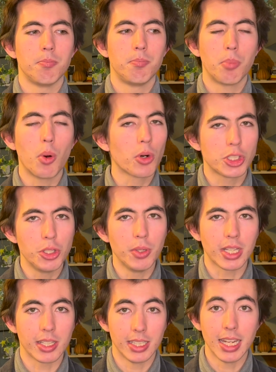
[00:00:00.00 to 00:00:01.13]
poor
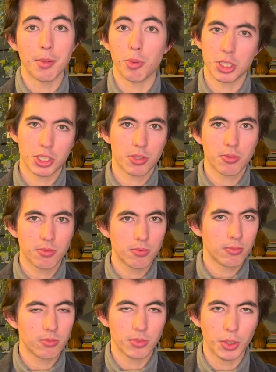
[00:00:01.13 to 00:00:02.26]
tuning on the nib, which
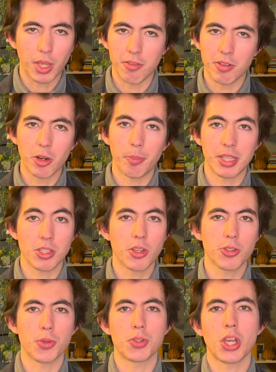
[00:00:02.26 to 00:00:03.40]
UK Fountain Pens
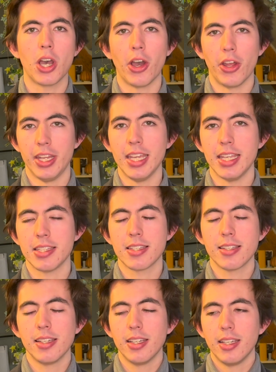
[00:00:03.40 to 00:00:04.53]
also saw on his,
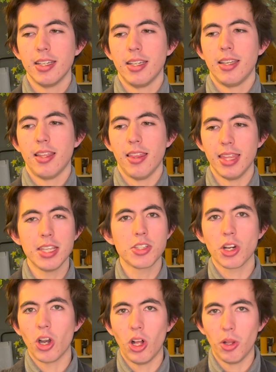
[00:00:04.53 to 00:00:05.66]
these
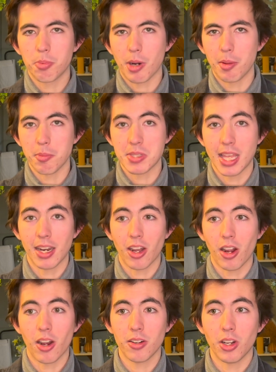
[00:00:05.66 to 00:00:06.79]
are all problems that
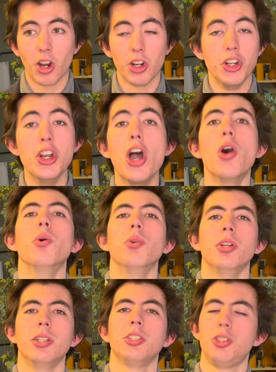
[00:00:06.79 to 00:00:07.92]
are
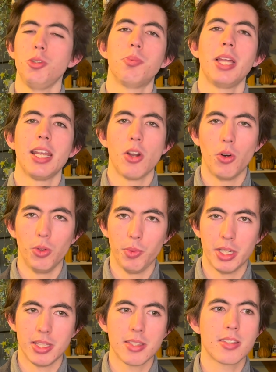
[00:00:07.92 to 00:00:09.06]
known to plague
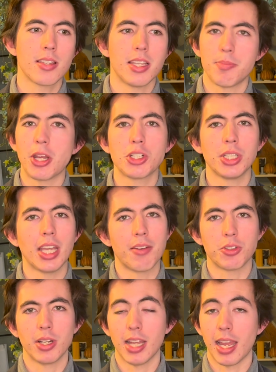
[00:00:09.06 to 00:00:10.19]
Oldwins, especially
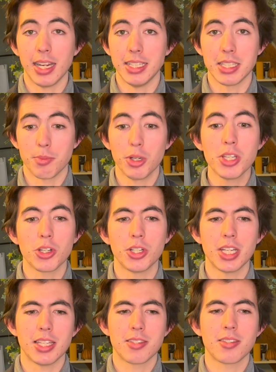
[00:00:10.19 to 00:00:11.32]
after I did some research.
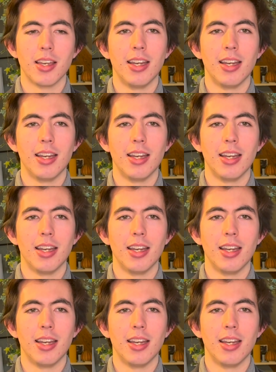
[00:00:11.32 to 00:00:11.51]
It's